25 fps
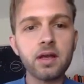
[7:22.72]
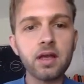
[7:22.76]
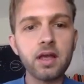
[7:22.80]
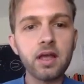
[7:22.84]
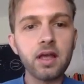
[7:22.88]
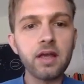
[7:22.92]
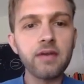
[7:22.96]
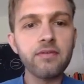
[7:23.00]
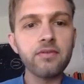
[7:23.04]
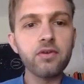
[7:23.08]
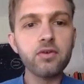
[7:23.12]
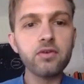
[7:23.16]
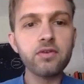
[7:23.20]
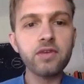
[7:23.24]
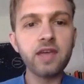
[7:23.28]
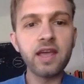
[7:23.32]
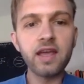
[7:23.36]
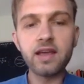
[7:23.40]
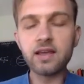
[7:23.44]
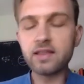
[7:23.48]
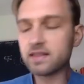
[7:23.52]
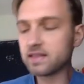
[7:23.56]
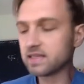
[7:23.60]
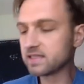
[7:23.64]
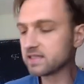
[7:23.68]
if you
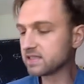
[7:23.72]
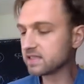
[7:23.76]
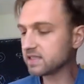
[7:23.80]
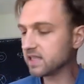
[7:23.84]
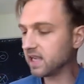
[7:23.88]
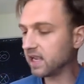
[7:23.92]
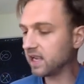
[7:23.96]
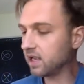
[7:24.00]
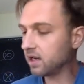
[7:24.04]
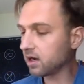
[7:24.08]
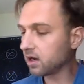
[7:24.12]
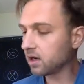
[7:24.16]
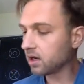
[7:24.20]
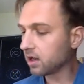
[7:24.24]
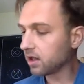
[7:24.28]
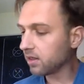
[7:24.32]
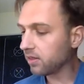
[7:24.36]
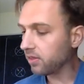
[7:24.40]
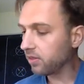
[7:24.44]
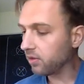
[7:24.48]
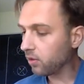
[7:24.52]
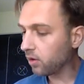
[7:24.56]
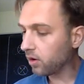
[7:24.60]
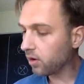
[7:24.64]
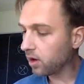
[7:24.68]
take the state
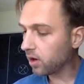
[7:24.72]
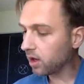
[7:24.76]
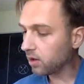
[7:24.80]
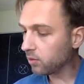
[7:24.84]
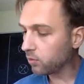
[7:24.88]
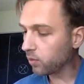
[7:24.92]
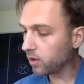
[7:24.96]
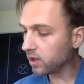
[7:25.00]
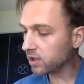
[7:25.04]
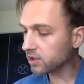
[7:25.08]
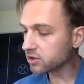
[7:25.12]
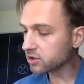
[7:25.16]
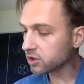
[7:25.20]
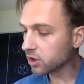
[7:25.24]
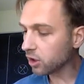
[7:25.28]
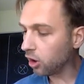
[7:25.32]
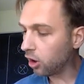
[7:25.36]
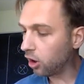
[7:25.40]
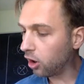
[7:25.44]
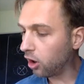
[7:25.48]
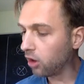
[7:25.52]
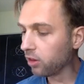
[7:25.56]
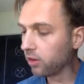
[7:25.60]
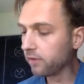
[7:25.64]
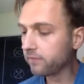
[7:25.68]
in which
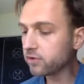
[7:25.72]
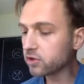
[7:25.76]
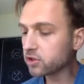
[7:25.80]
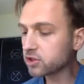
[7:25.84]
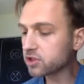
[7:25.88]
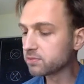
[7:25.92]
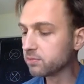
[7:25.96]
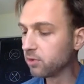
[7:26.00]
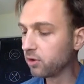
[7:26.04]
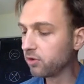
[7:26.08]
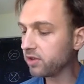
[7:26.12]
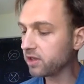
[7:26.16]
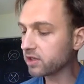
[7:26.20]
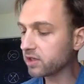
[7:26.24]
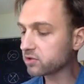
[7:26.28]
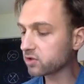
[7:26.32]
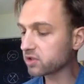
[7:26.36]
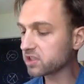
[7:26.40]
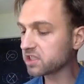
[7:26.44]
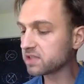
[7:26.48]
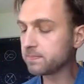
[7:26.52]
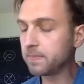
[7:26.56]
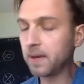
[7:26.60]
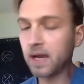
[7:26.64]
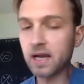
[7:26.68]
all of your smoothings
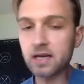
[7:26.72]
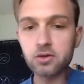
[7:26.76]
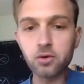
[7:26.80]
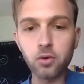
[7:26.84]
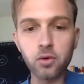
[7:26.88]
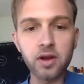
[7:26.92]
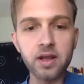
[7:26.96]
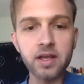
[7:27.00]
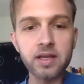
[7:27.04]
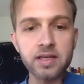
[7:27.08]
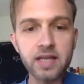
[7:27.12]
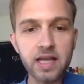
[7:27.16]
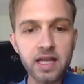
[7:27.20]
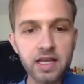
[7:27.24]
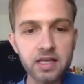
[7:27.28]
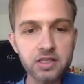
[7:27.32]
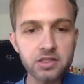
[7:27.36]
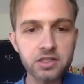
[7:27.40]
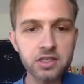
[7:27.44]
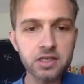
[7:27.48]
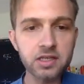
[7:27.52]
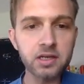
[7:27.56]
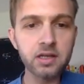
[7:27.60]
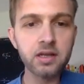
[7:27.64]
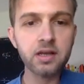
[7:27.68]
respect
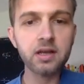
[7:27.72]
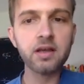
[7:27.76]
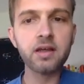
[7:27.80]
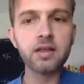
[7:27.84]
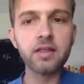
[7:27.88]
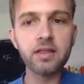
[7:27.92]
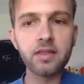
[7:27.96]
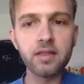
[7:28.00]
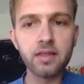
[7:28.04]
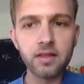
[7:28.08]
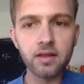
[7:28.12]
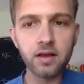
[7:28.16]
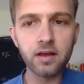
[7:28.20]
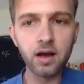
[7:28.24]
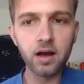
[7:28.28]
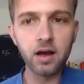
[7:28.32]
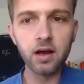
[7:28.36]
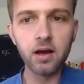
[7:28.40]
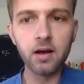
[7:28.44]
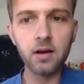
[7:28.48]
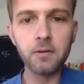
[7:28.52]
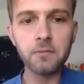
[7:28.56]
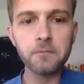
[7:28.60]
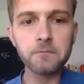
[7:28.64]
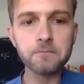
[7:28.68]
orientation,
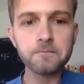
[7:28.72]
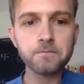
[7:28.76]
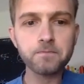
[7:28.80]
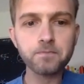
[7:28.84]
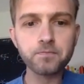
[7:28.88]
the